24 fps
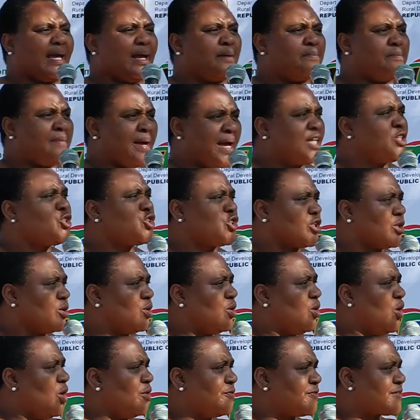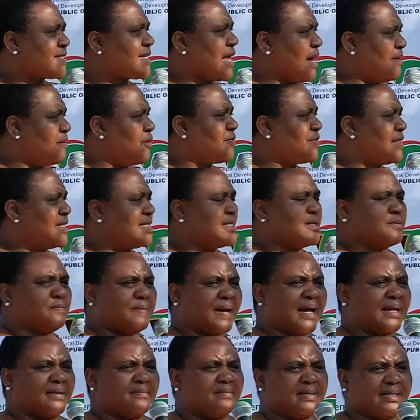a merging of some of the
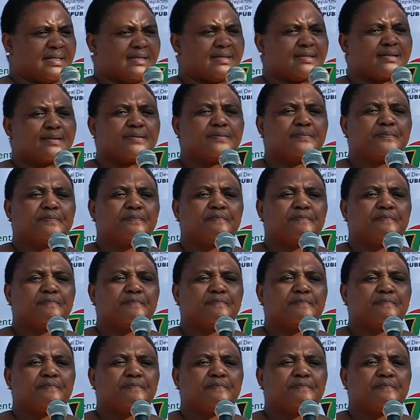departments,